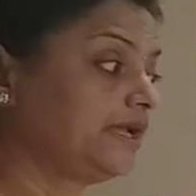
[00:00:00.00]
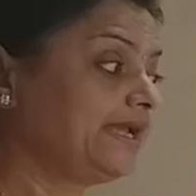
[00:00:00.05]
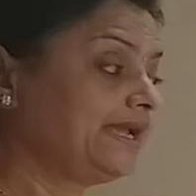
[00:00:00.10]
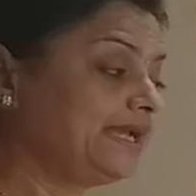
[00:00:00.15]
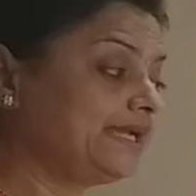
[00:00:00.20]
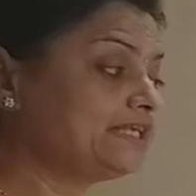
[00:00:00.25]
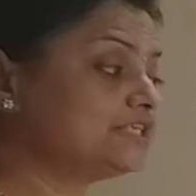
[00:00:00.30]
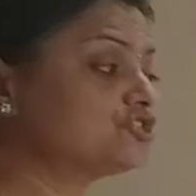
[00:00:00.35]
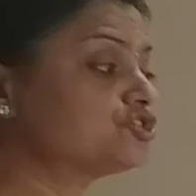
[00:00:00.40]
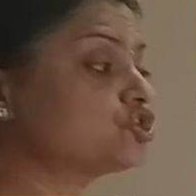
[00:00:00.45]

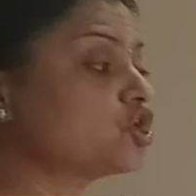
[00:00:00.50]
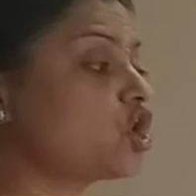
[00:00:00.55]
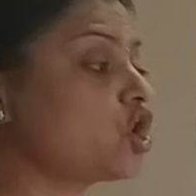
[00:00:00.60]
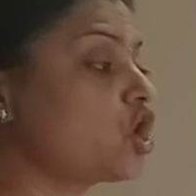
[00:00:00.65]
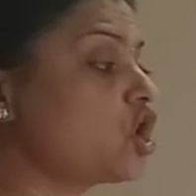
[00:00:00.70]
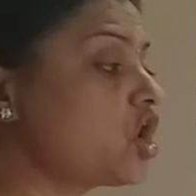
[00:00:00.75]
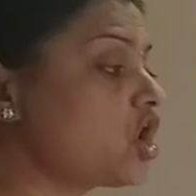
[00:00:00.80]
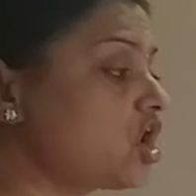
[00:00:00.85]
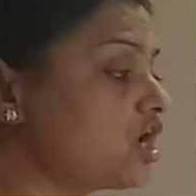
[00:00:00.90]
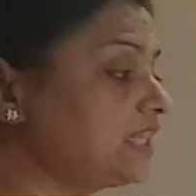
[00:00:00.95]
Hence,
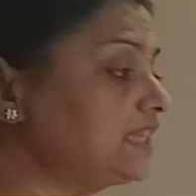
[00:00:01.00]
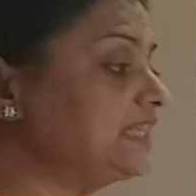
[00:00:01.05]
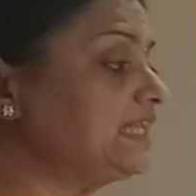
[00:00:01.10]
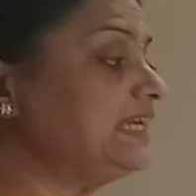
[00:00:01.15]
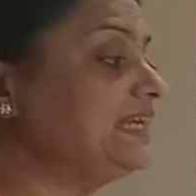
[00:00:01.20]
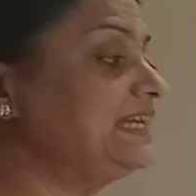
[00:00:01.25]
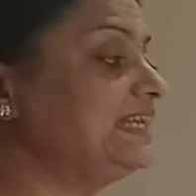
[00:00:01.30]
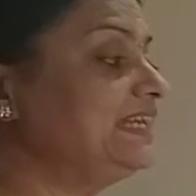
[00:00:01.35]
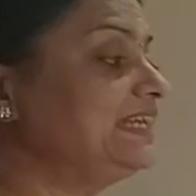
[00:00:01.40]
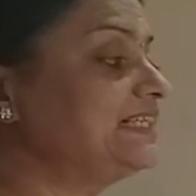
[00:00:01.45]
all
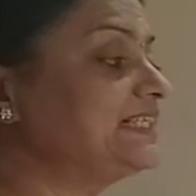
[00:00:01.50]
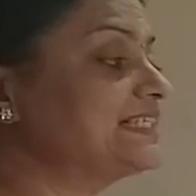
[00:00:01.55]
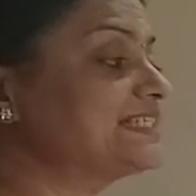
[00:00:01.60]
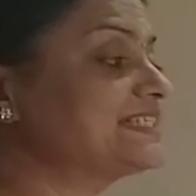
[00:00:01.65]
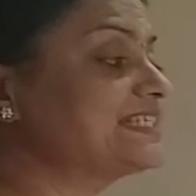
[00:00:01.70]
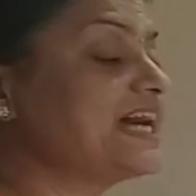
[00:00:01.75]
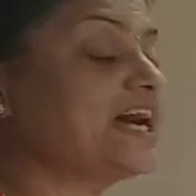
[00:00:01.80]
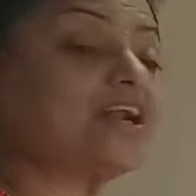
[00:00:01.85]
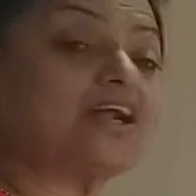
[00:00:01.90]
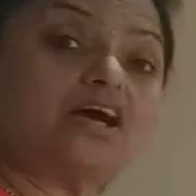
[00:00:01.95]
the layers
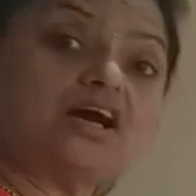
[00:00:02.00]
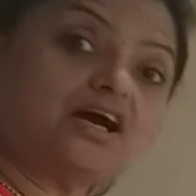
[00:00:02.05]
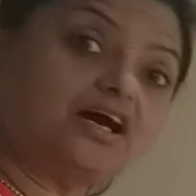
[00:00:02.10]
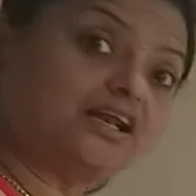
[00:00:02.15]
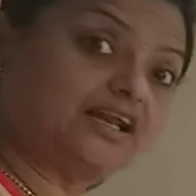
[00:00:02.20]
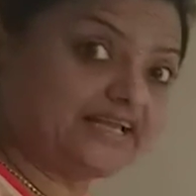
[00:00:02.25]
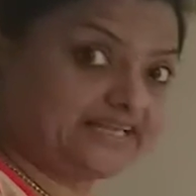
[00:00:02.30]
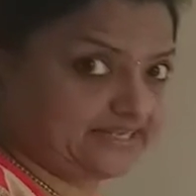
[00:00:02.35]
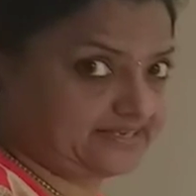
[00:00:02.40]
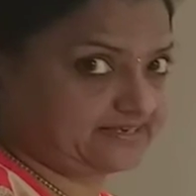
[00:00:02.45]
are
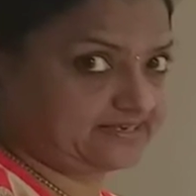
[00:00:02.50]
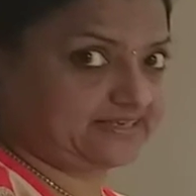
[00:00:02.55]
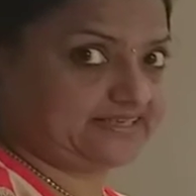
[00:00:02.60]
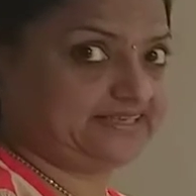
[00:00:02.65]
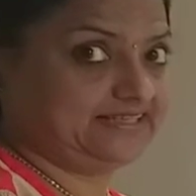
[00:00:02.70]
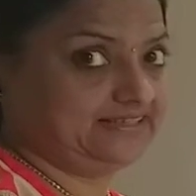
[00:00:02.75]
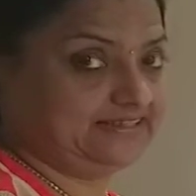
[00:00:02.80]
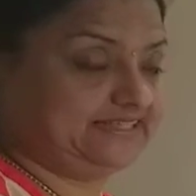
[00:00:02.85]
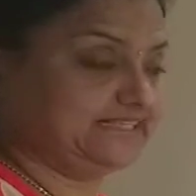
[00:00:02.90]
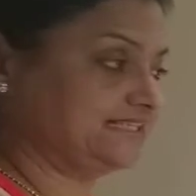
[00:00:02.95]
alike
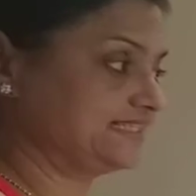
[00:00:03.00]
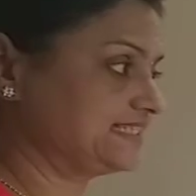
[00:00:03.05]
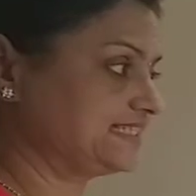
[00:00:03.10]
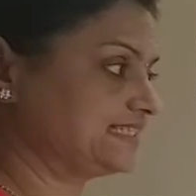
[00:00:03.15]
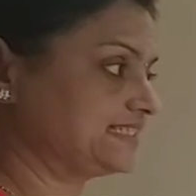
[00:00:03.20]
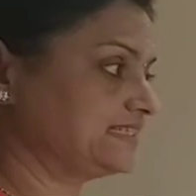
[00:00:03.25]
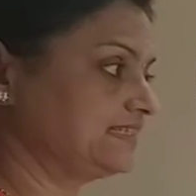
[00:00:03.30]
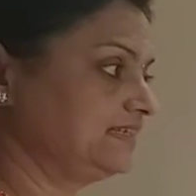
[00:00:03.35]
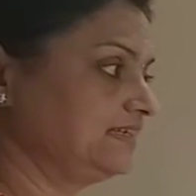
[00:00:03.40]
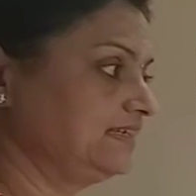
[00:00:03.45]
in
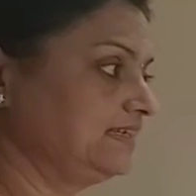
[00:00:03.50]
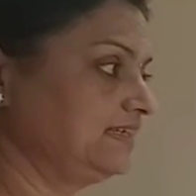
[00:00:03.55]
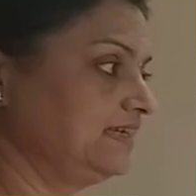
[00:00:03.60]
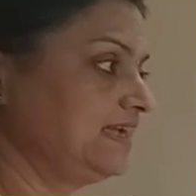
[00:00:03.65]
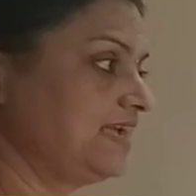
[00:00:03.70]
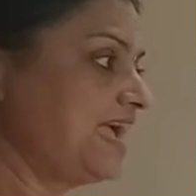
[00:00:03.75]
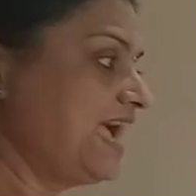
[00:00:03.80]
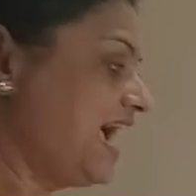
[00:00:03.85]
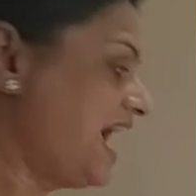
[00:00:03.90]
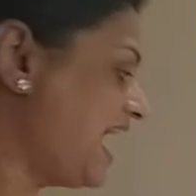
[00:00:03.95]
this,
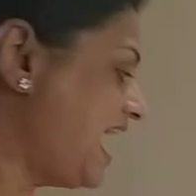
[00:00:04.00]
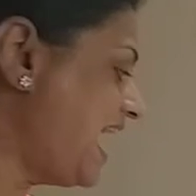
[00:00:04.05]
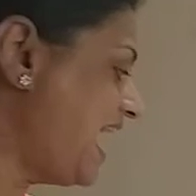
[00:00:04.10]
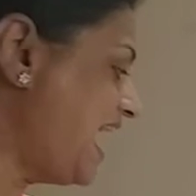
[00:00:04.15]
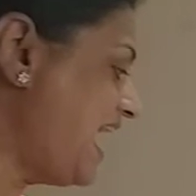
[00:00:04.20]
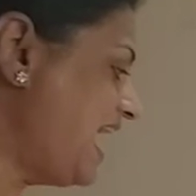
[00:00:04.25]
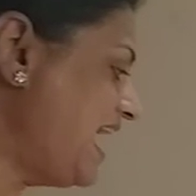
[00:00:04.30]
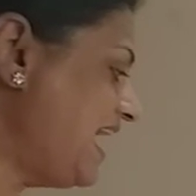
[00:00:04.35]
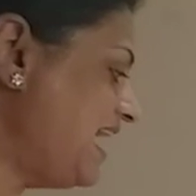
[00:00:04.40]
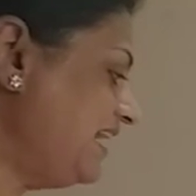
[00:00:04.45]

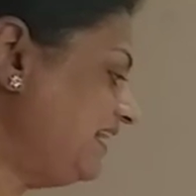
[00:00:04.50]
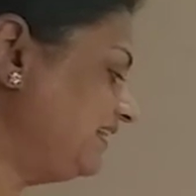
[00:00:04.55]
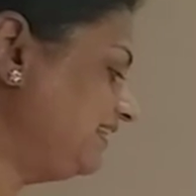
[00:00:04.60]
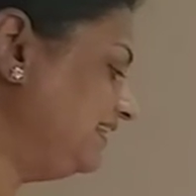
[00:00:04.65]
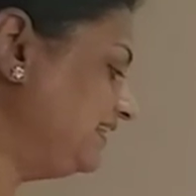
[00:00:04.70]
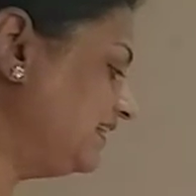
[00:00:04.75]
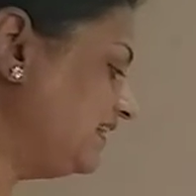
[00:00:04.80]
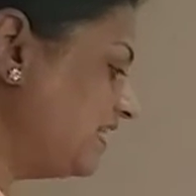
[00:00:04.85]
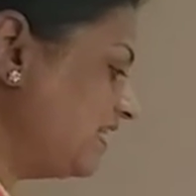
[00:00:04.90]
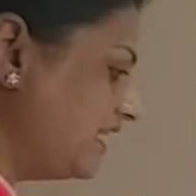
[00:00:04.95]
and
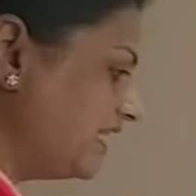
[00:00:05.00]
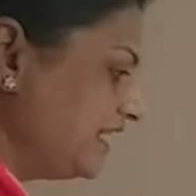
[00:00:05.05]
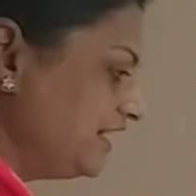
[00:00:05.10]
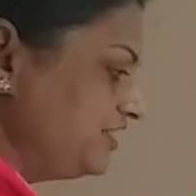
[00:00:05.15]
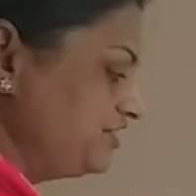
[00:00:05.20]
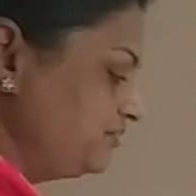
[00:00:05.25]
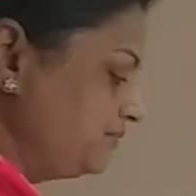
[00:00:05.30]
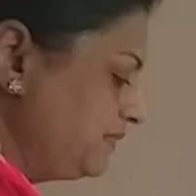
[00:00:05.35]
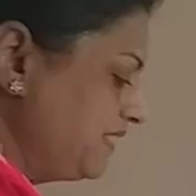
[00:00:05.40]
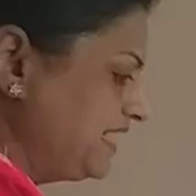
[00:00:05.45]
the
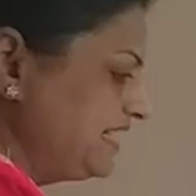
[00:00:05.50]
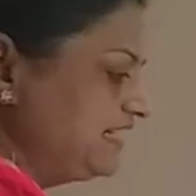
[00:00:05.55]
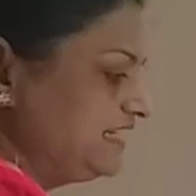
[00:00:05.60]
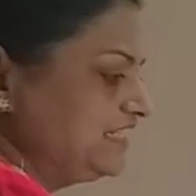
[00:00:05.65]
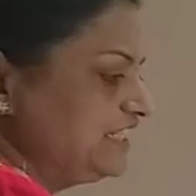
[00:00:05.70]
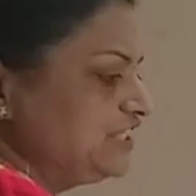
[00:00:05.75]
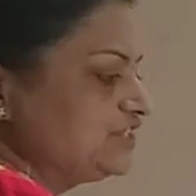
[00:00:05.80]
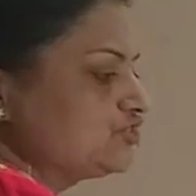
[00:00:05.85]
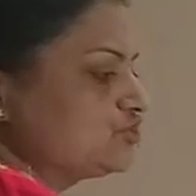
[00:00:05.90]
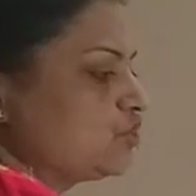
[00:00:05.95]
arrangement
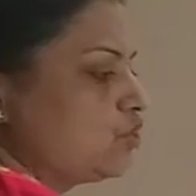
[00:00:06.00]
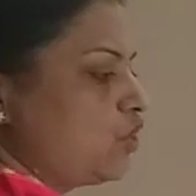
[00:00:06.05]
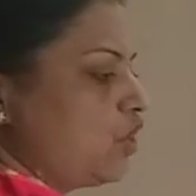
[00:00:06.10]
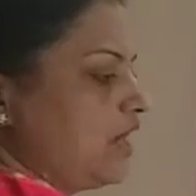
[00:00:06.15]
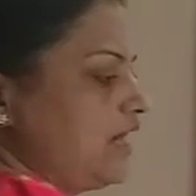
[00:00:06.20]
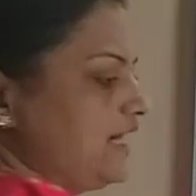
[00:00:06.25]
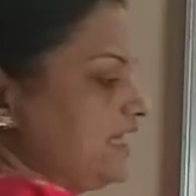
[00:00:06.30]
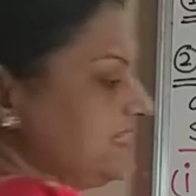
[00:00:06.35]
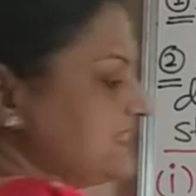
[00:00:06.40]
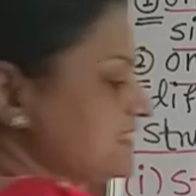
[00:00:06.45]
is
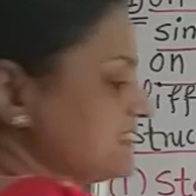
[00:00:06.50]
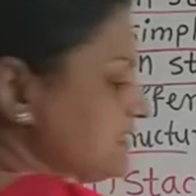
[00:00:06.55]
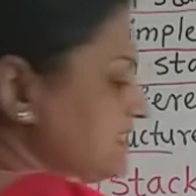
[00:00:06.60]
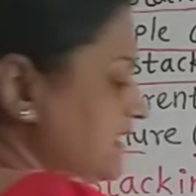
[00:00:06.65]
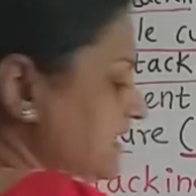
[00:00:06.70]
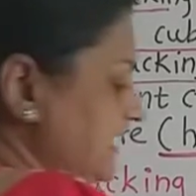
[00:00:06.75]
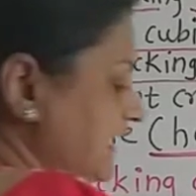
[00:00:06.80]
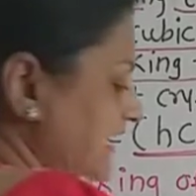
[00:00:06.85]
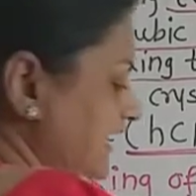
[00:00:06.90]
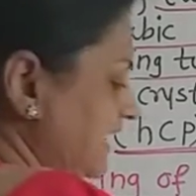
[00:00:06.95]
called as the
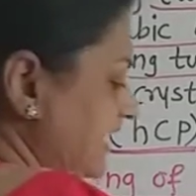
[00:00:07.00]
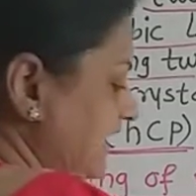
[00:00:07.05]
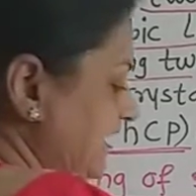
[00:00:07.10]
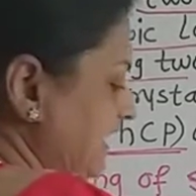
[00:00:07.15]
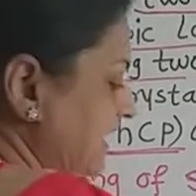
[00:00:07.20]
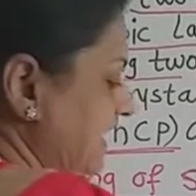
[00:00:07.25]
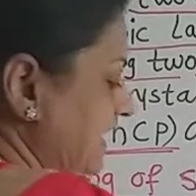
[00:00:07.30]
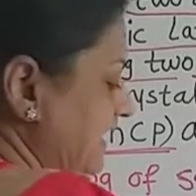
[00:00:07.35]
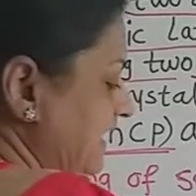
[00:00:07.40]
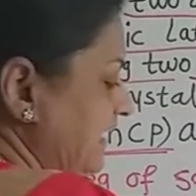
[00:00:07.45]

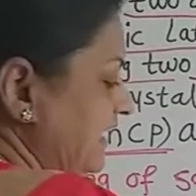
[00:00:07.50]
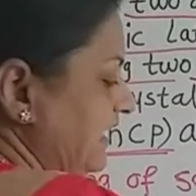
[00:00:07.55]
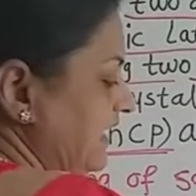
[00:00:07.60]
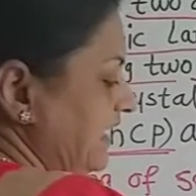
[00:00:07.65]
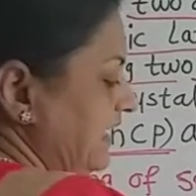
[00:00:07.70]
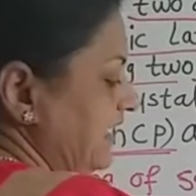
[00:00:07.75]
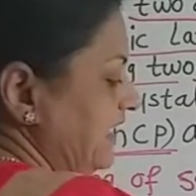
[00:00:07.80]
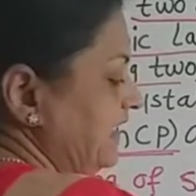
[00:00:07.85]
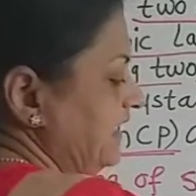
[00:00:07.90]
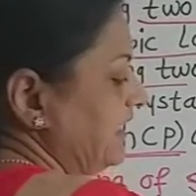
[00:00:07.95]

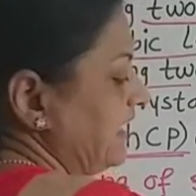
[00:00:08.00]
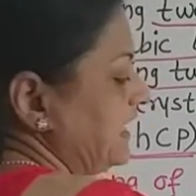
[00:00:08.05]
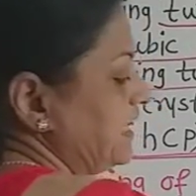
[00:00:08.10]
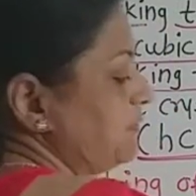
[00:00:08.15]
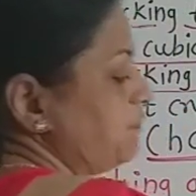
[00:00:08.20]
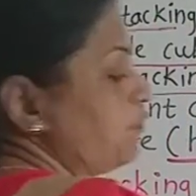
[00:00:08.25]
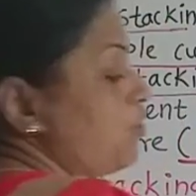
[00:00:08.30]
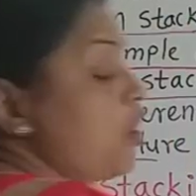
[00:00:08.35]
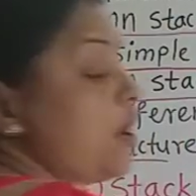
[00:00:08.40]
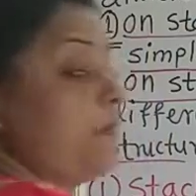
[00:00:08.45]
AAAA
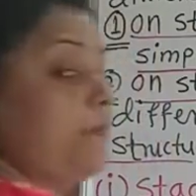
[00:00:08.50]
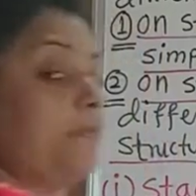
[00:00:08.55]
type of